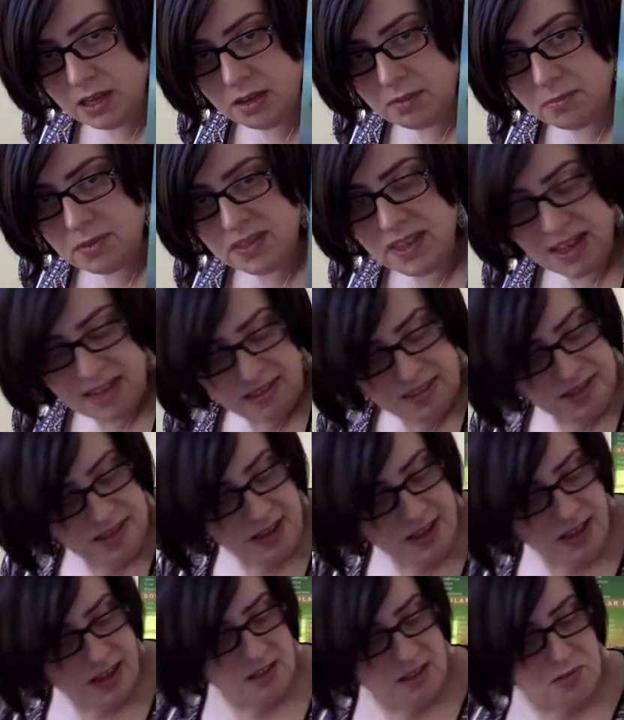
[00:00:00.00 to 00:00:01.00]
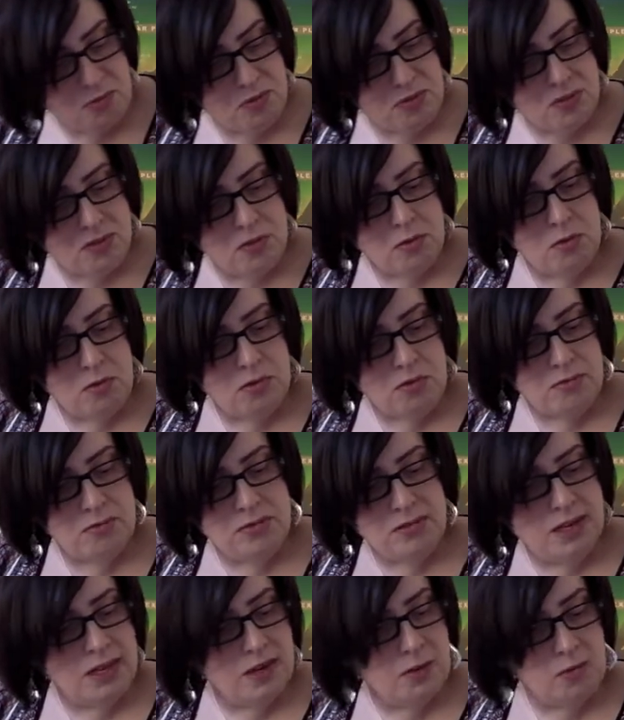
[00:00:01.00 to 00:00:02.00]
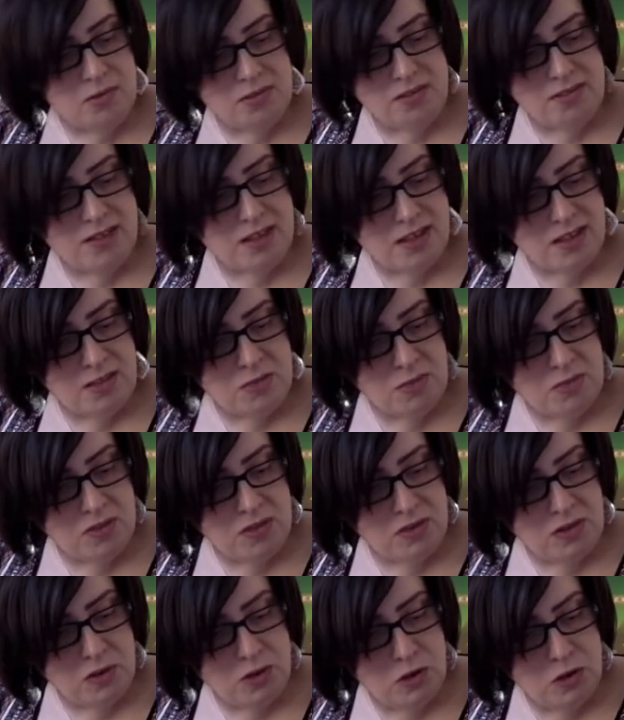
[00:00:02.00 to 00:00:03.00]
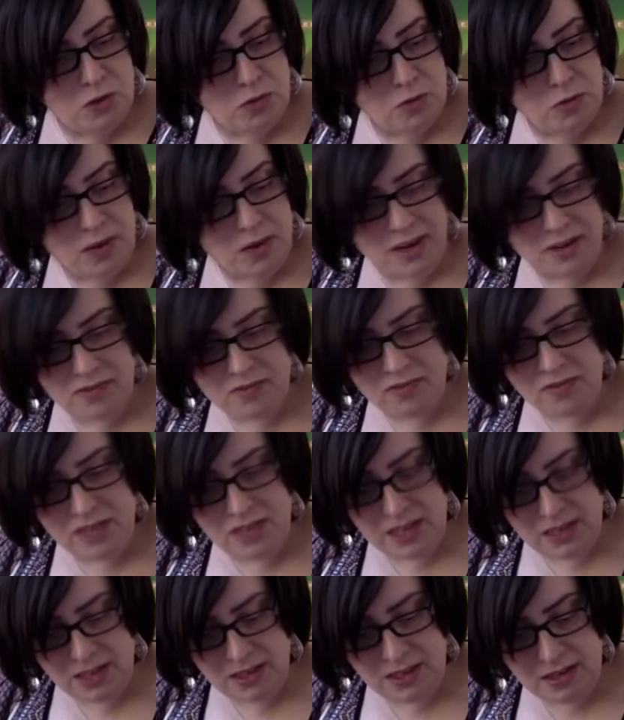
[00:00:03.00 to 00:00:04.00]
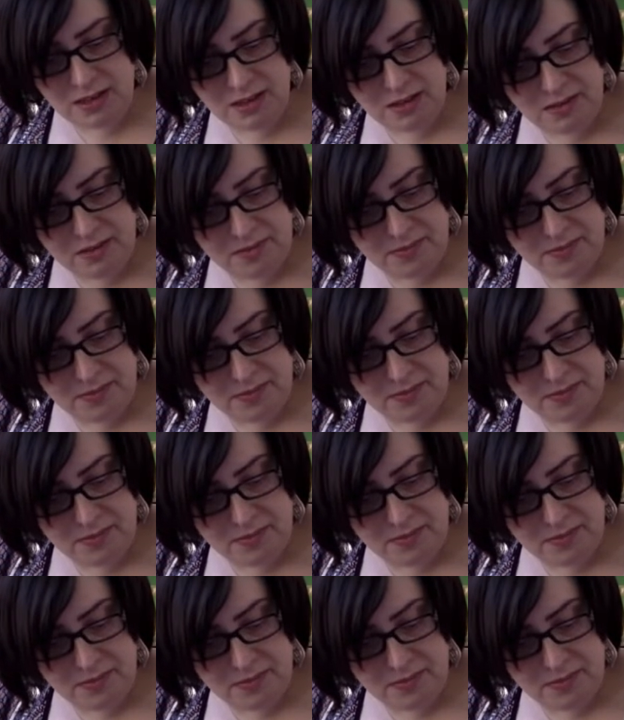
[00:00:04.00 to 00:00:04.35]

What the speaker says: But that all starts with a new way of thinking.